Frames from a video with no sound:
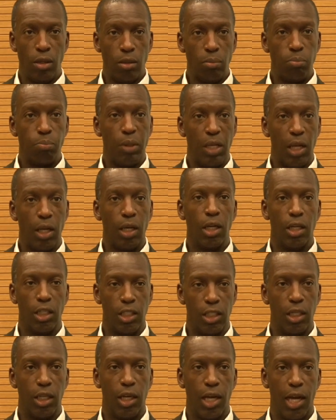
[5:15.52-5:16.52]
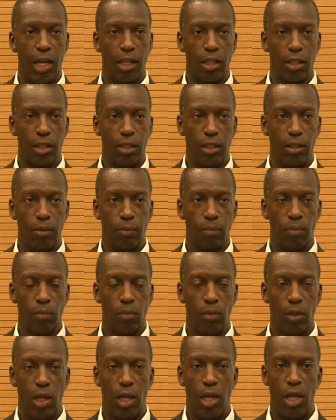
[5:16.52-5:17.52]
being a good athlete.
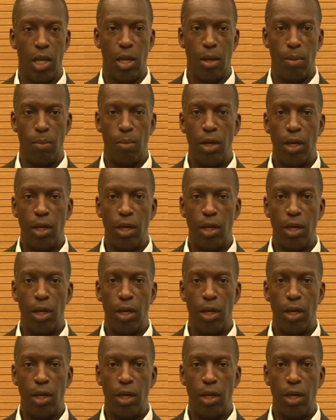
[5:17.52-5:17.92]
And